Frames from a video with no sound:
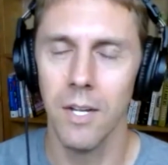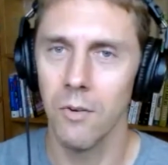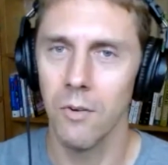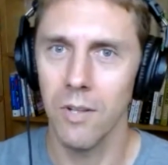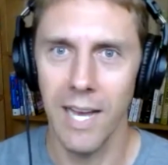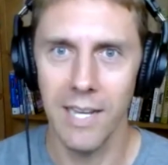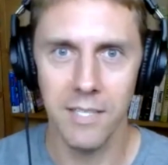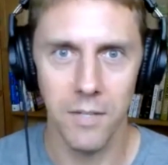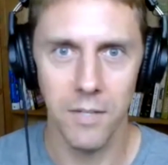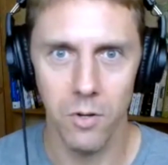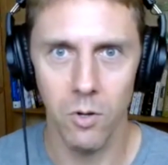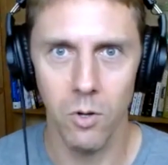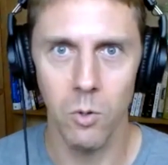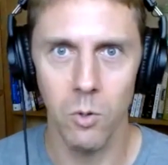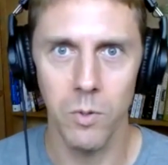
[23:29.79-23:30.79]
relaxing for
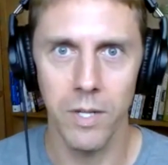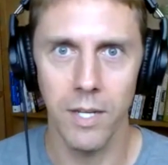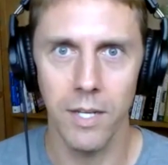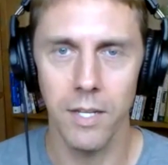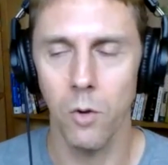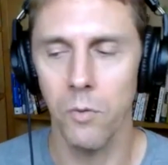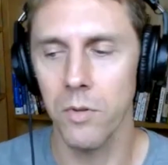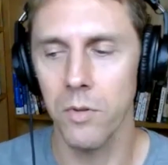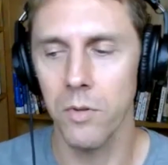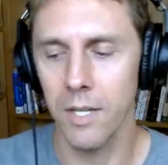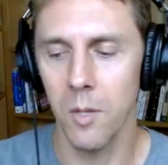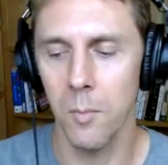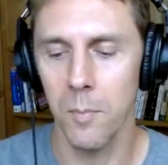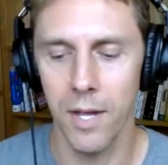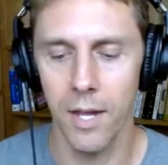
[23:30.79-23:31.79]
a whole week,
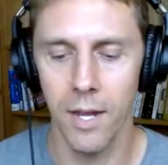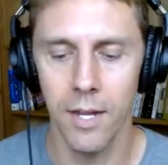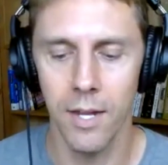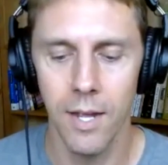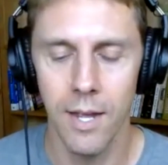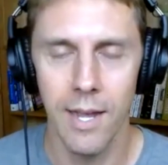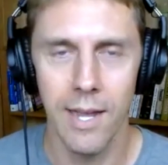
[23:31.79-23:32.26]
overlooking the bay.